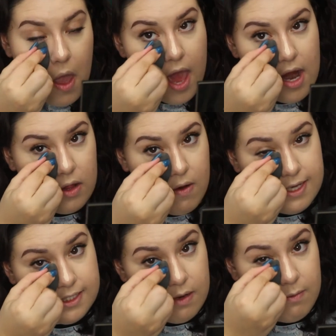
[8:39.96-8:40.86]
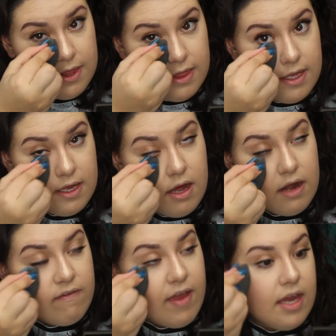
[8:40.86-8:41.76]
And I'll always start with the
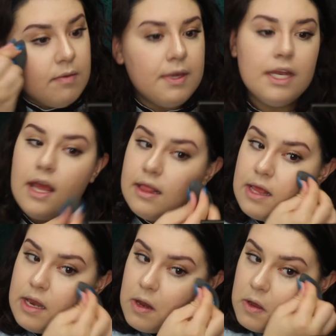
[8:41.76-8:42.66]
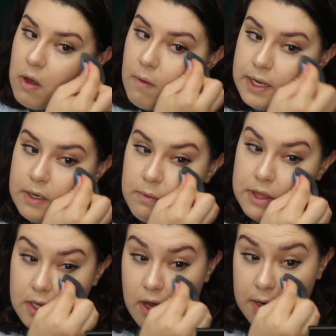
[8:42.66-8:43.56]
kind of end bit and then go in
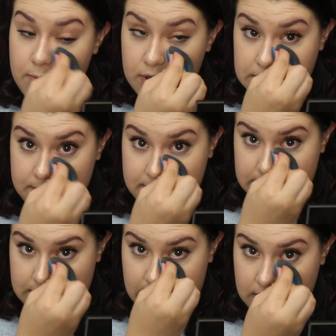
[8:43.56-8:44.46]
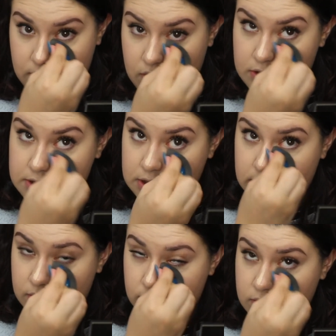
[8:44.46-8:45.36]
with the kind of pointy bit to get in those
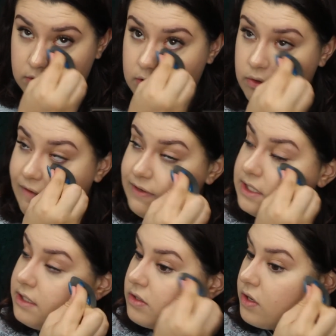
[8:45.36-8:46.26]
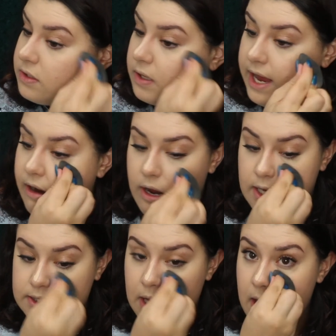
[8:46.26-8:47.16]
little crevices and those little
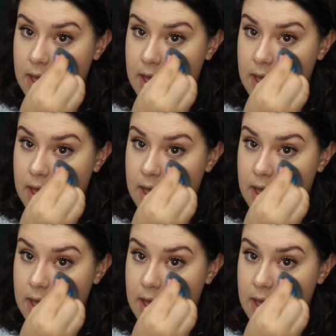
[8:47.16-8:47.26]
areas